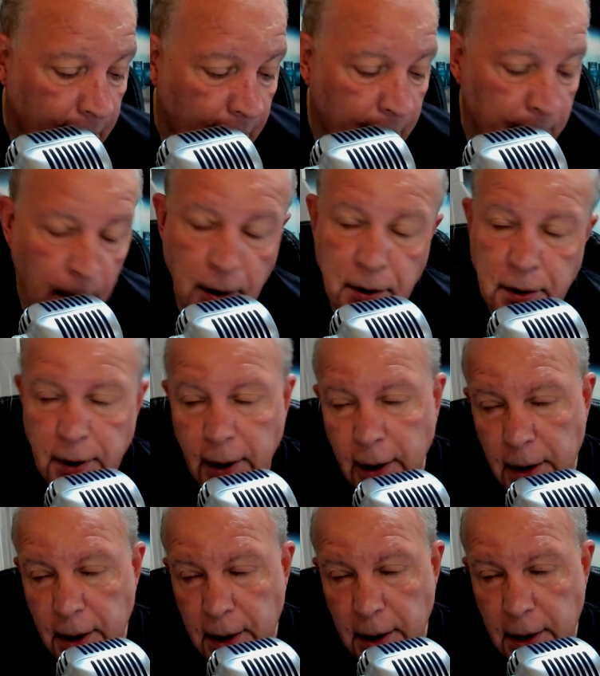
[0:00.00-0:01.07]
and mostly
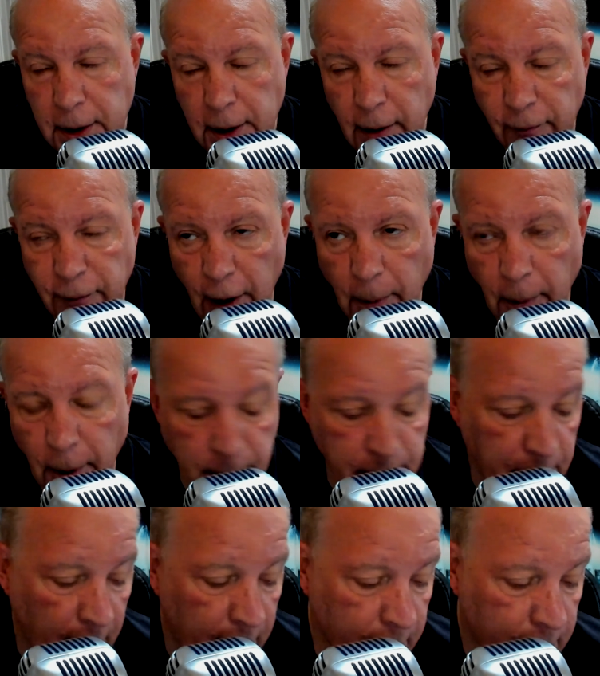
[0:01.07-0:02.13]
consisted of demo
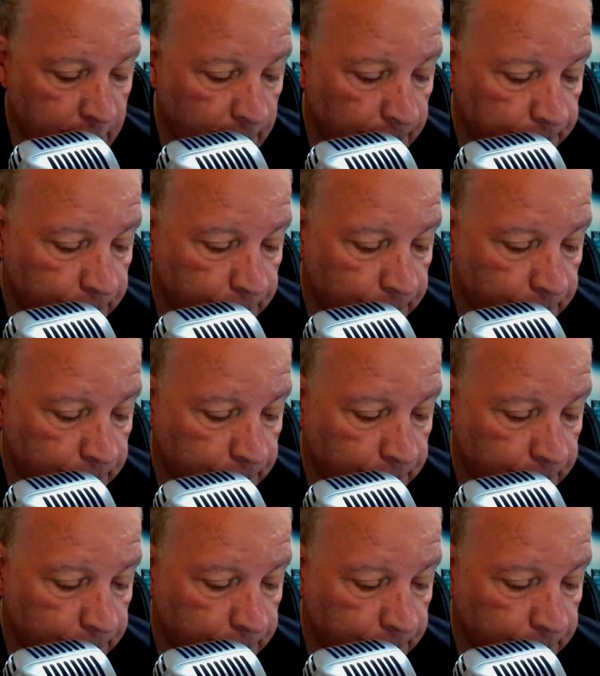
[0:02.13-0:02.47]
songs.